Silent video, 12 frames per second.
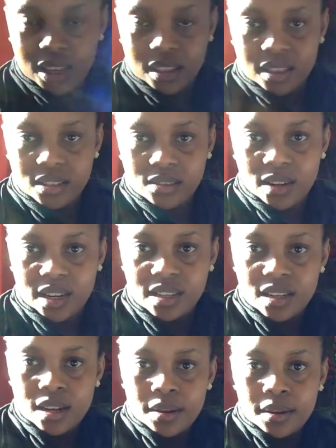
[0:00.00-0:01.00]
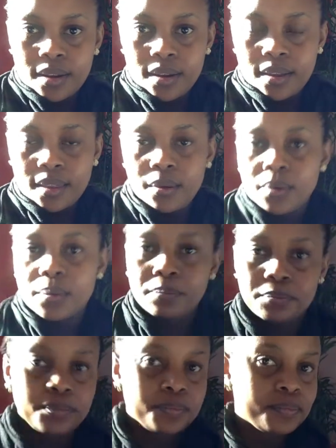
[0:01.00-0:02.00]
get this right. There we go.
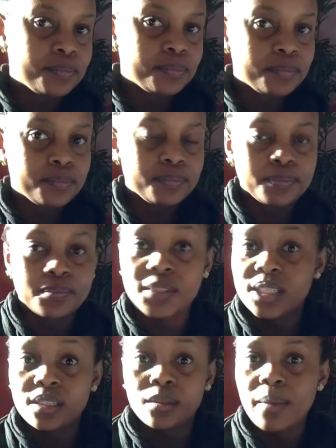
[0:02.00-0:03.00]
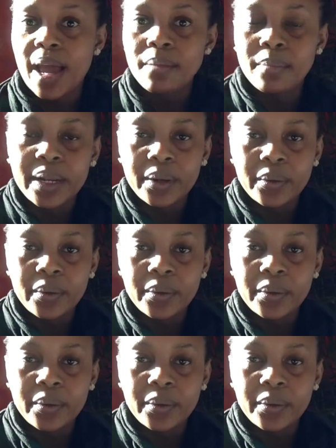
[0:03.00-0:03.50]
It's still bad.